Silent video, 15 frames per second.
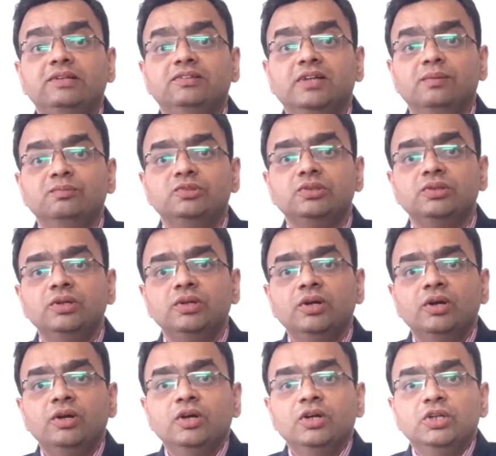exams.
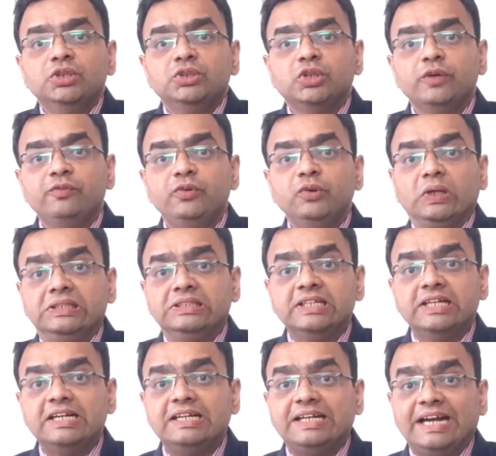So if you
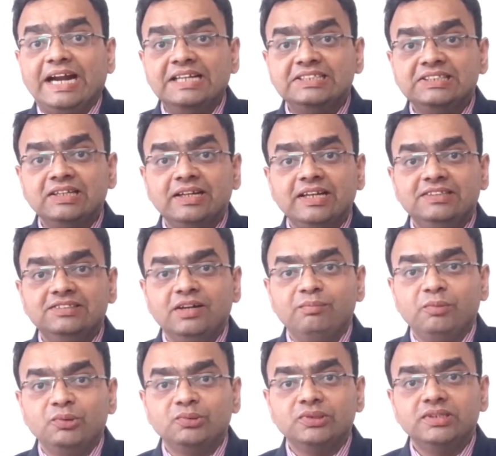consider traditional
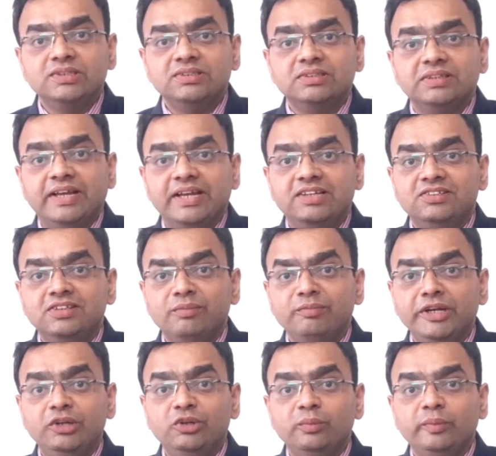exam process,
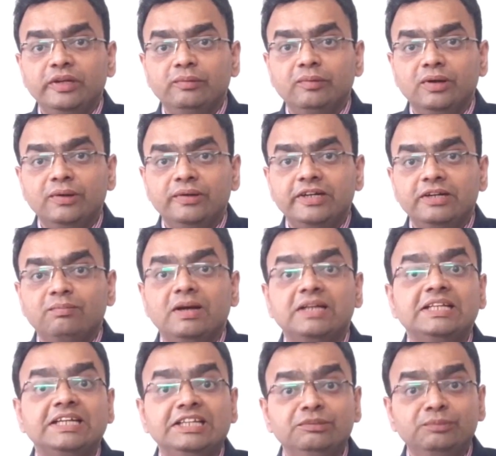exam need to be evaluated
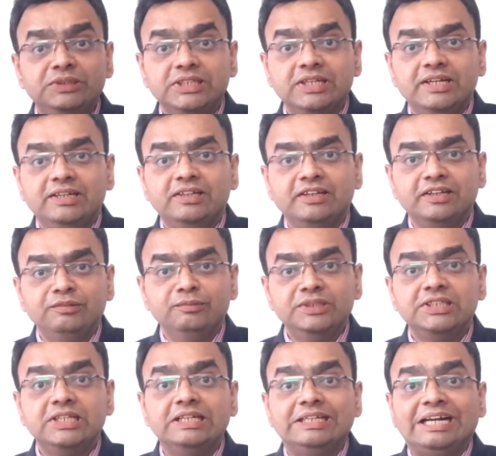by the invigilator,
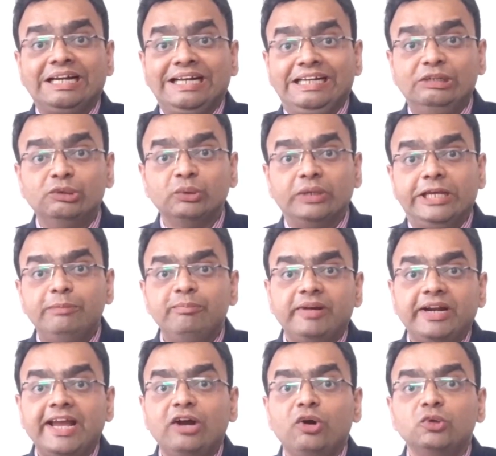invigilator need to keep
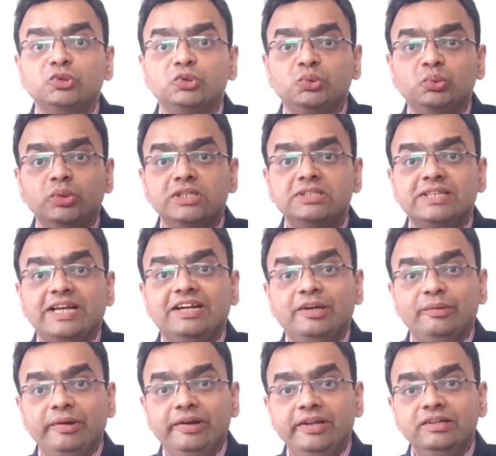track on students'
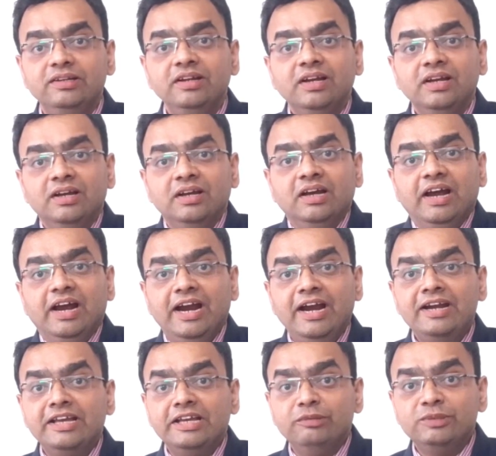activity,
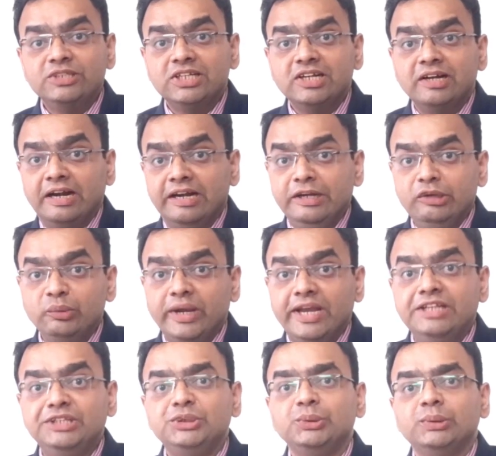and invigilator need to
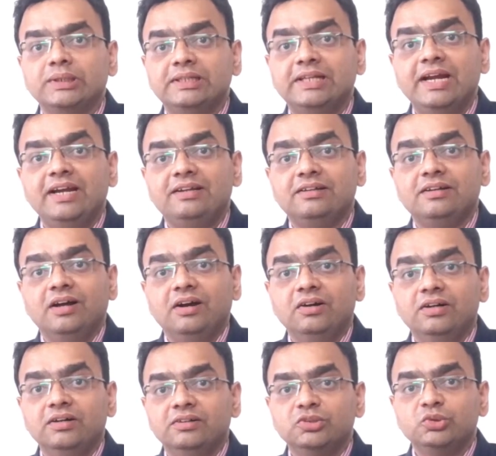ensure that
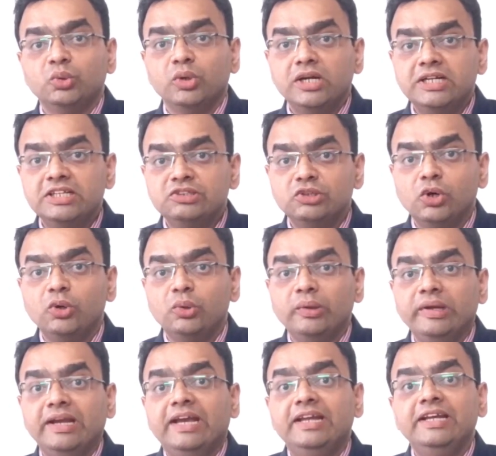student is not
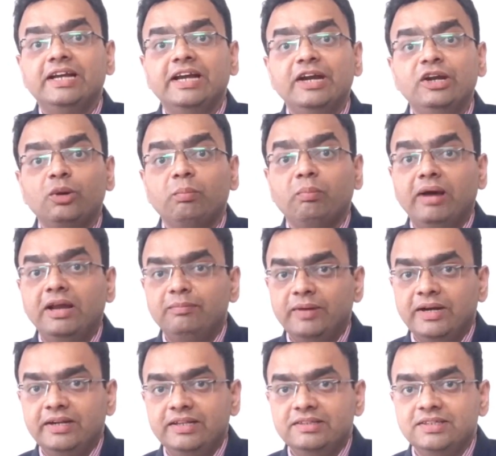doing any kind of
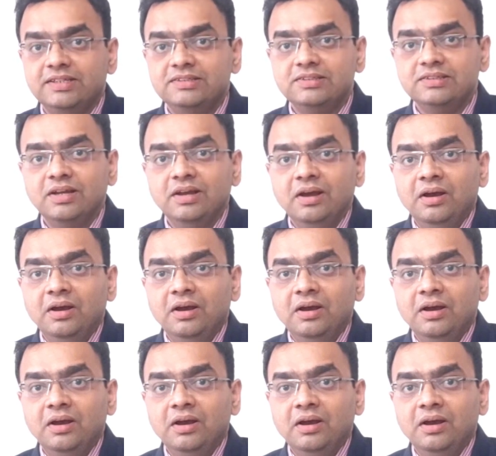malpractices.